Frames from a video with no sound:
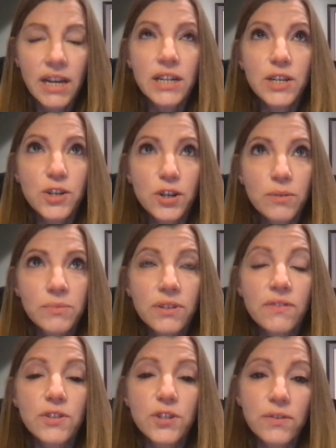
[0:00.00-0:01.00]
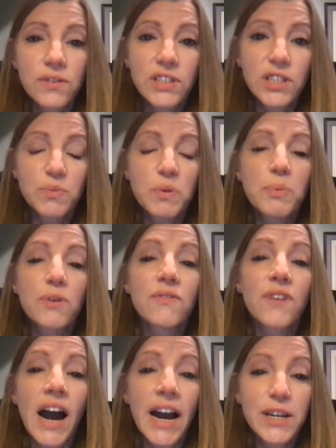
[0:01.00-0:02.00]
in terms of the services we
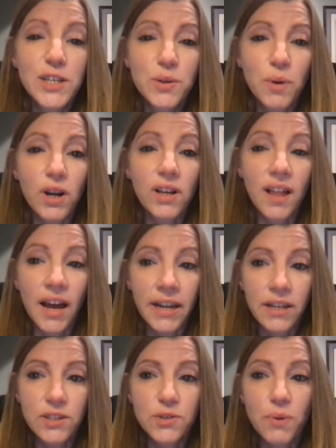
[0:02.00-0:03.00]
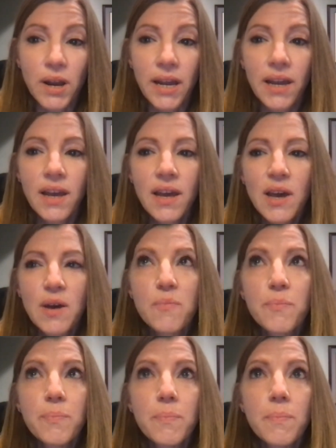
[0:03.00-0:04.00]
provide to our clients, right?
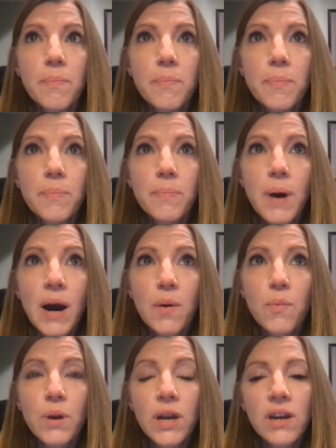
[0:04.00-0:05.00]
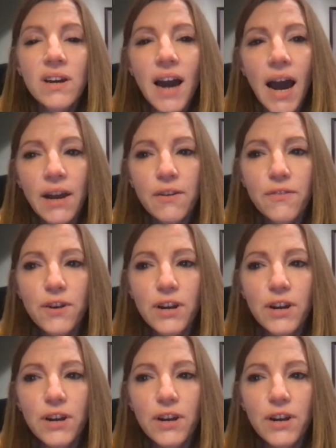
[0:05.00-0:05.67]
But we kind of